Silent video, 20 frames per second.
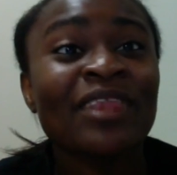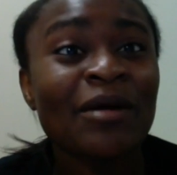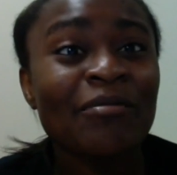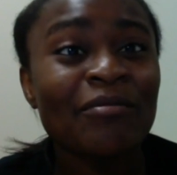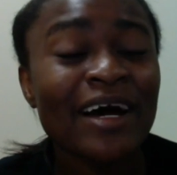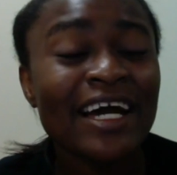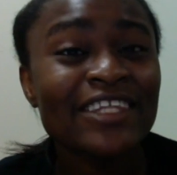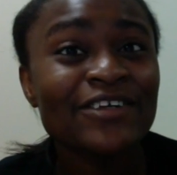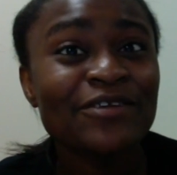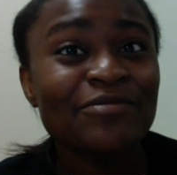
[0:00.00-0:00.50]

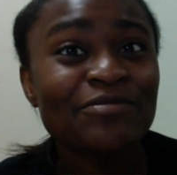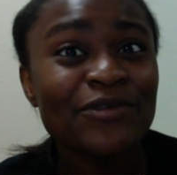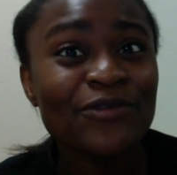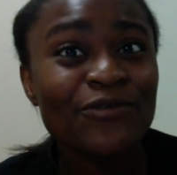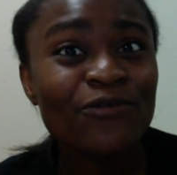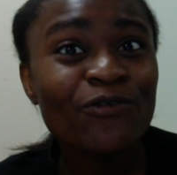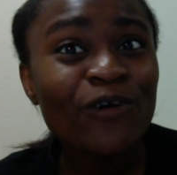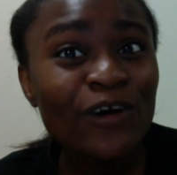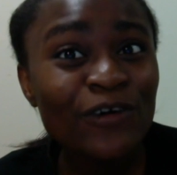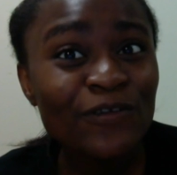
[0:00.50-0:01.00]
My number
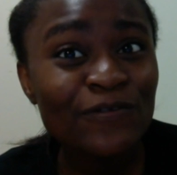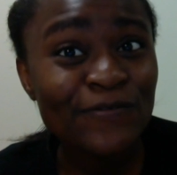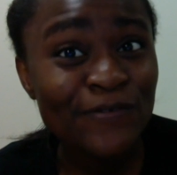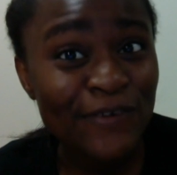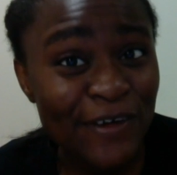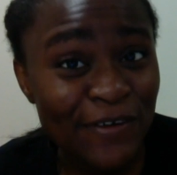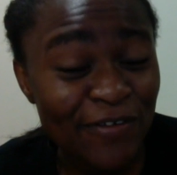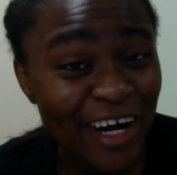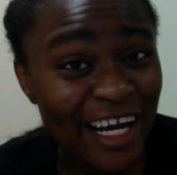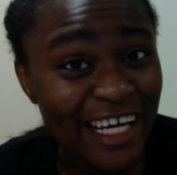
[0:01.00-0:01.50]
one
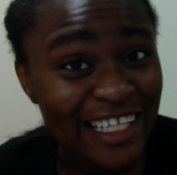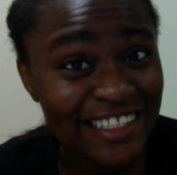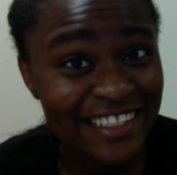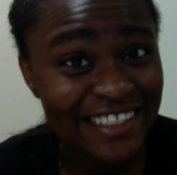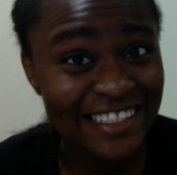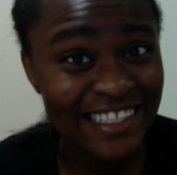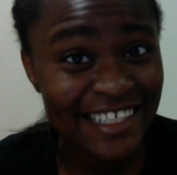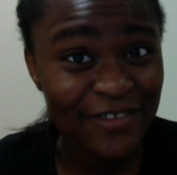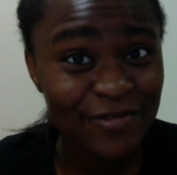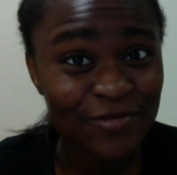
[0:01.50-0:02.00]
favorite
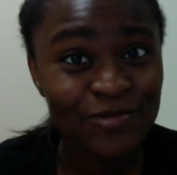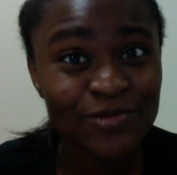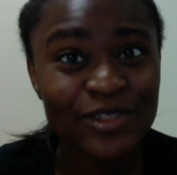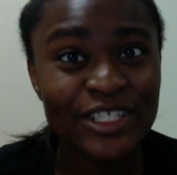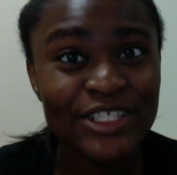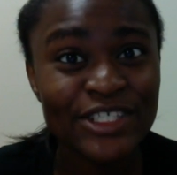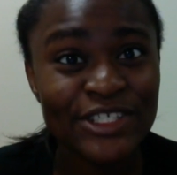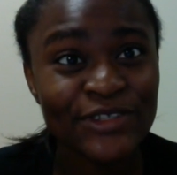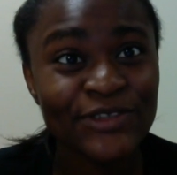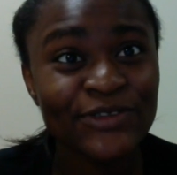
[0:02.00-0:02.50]
scene
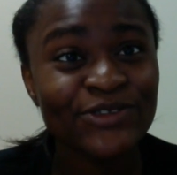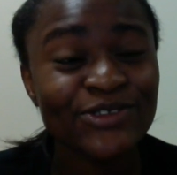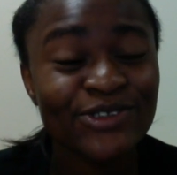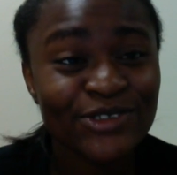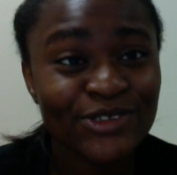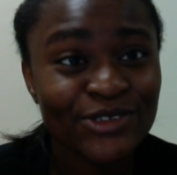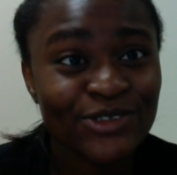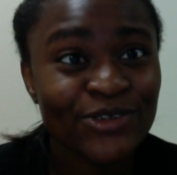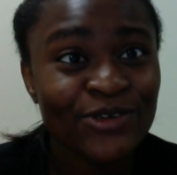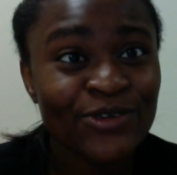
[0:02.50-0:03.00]
which
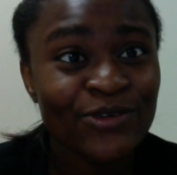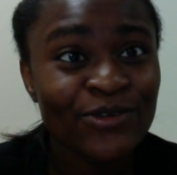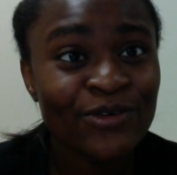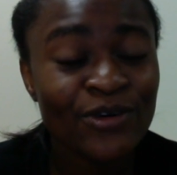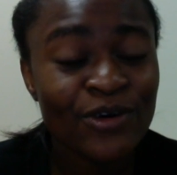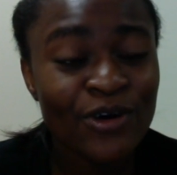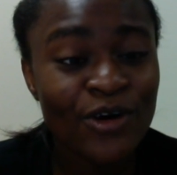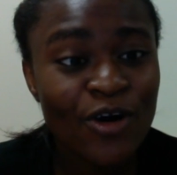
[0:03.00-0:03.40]
also